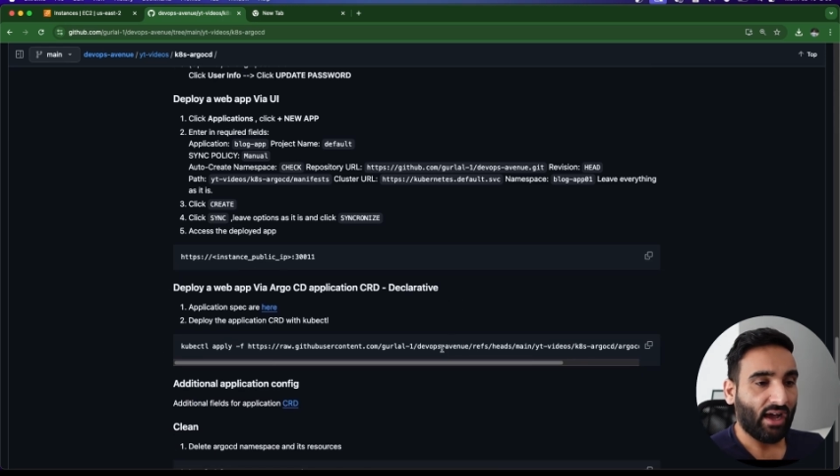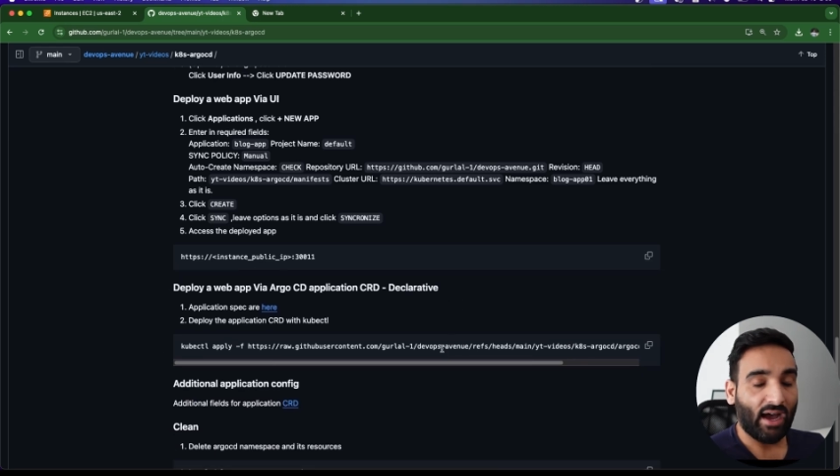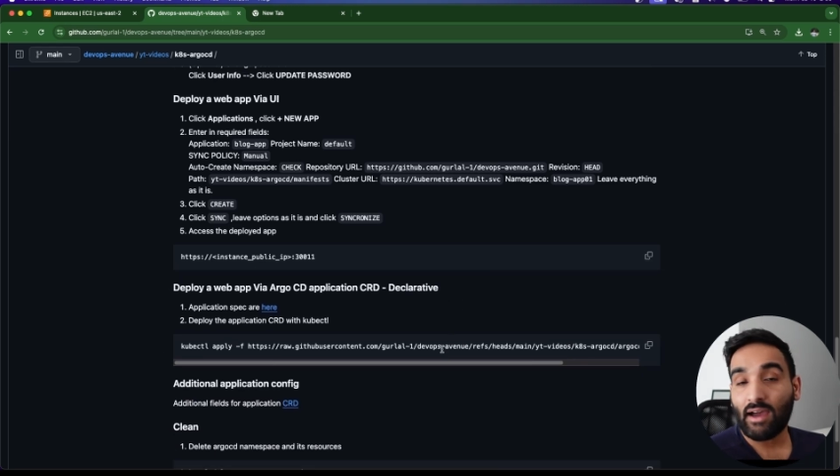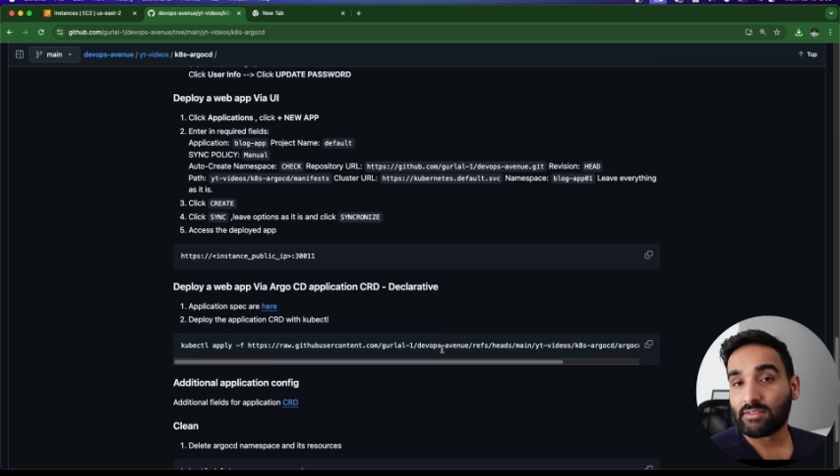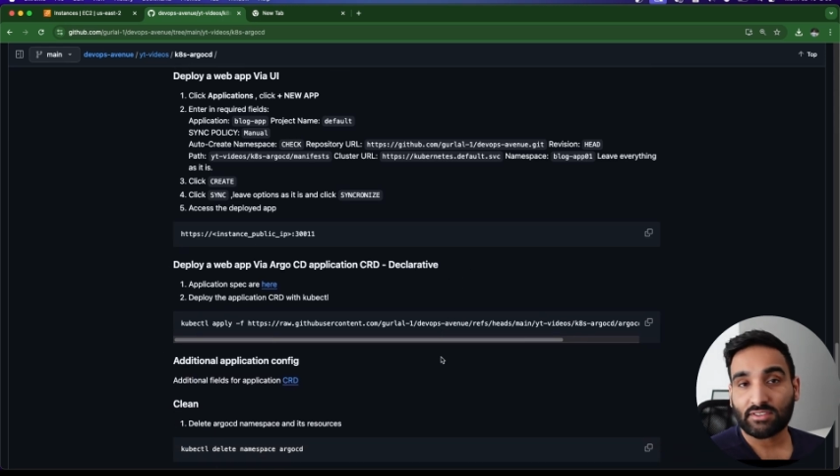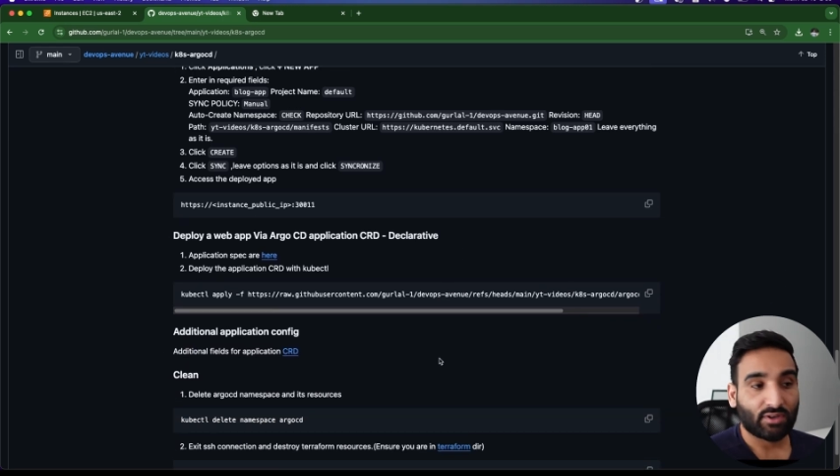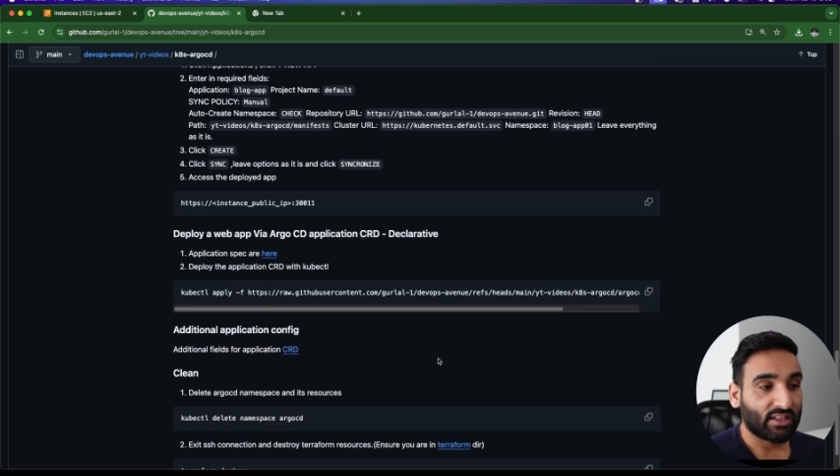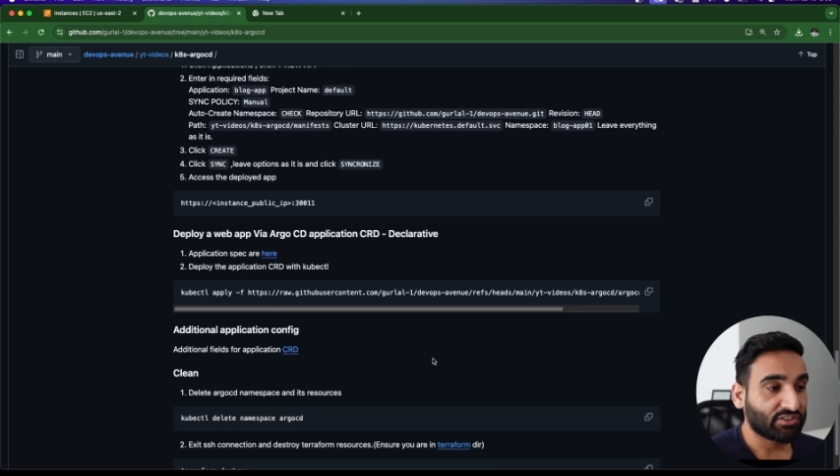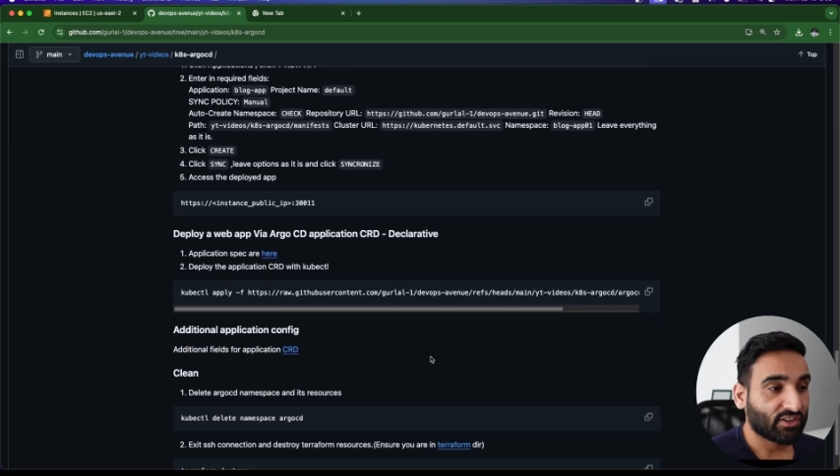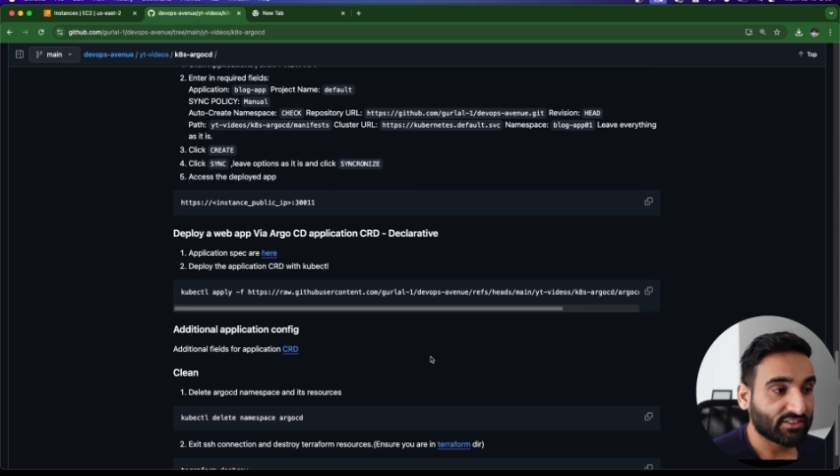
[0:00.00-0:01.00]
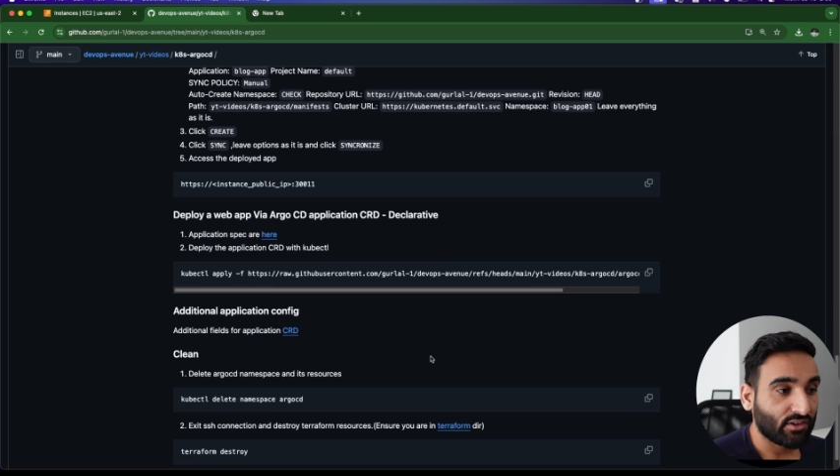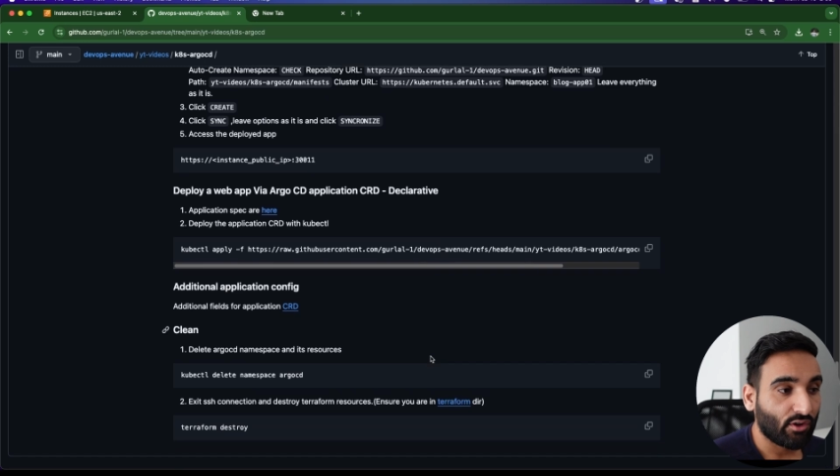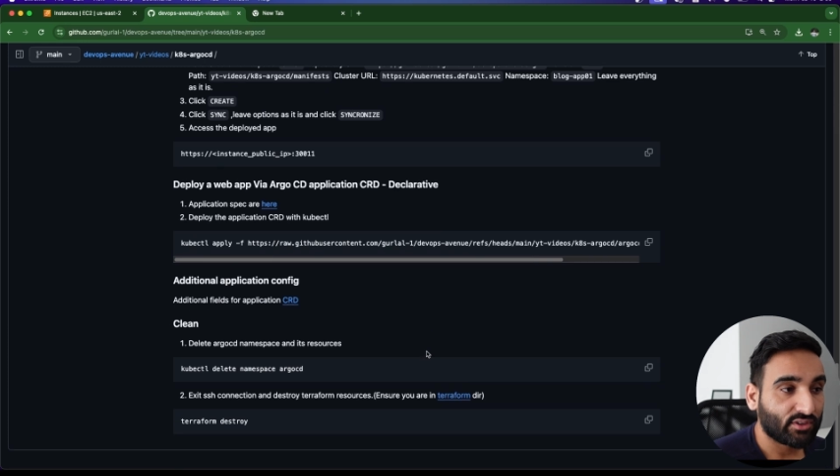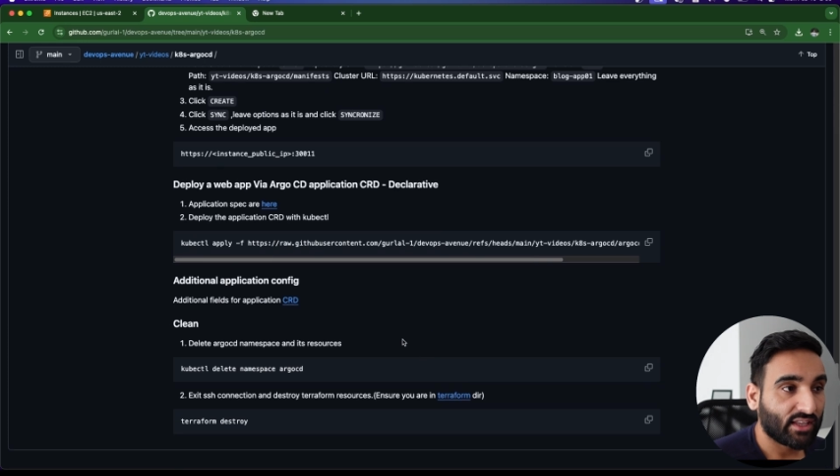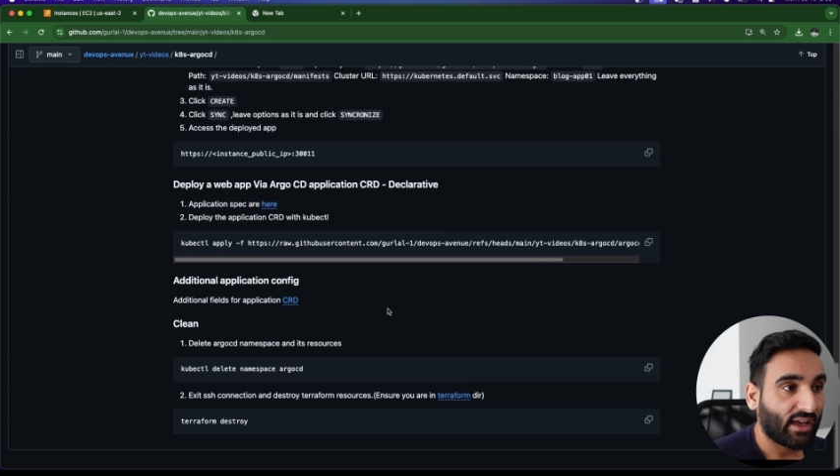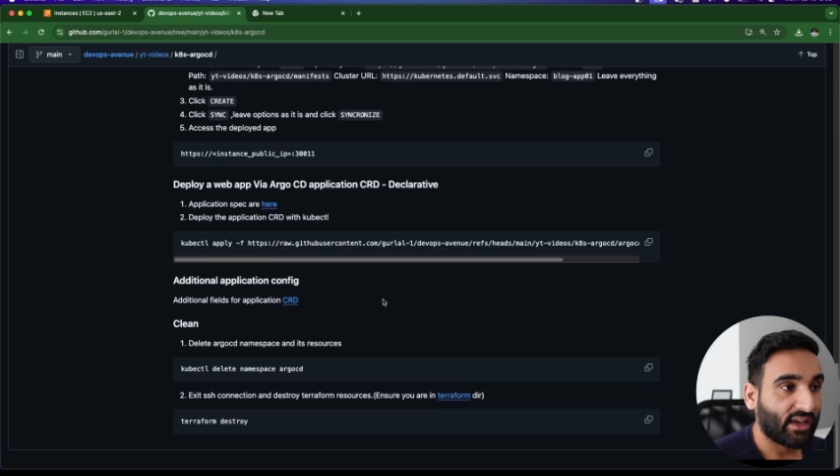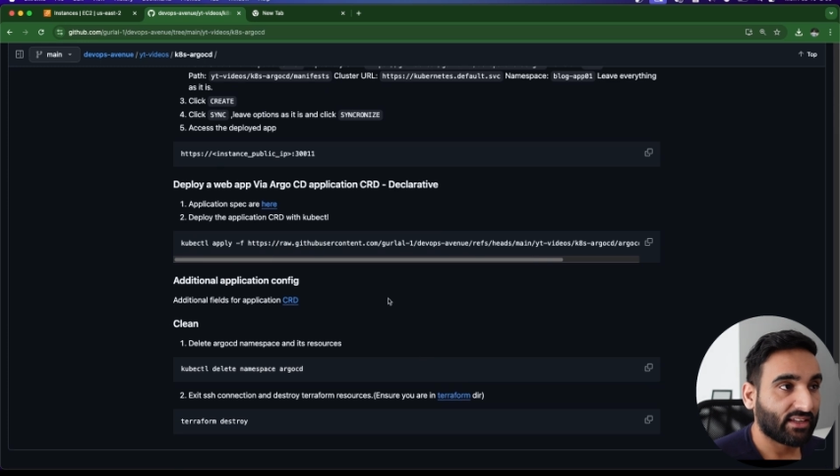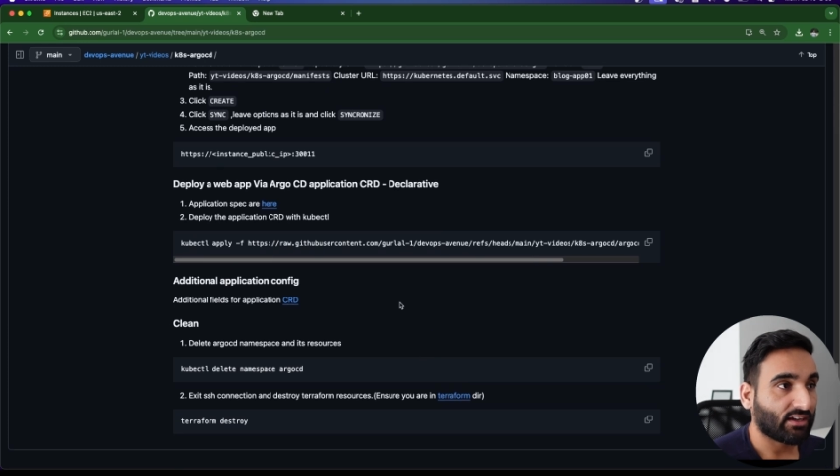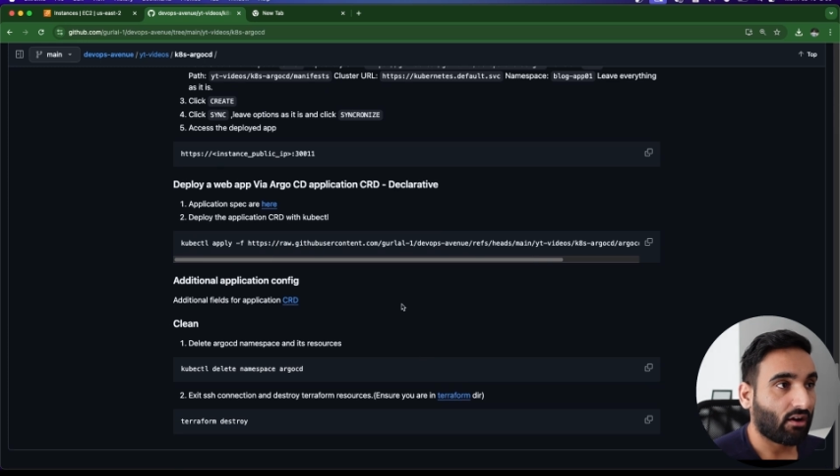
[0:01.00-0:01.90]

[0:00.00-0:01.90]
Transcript: I just want to let you guys know that